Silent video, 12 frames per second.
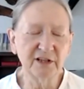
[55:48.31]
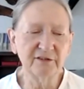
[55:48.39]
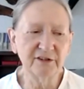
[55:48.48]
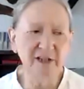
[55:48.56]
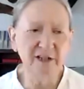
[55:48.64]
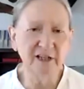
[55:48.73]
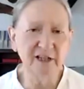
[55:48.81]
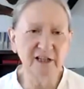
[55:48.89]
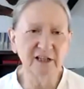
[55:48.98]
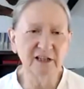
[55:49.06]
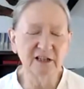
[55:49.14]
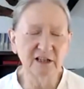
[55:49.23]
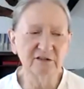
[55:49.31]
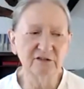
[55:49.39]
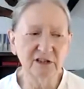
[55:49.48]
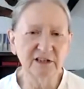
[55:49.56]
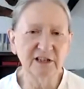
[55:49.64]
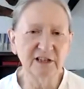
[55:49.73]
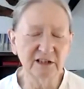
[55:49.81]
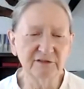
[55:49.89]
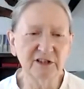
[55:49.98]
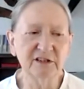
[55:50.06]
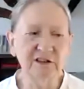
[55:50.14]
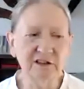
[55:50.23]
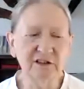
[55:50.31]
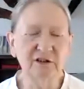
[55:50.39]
every day and really give it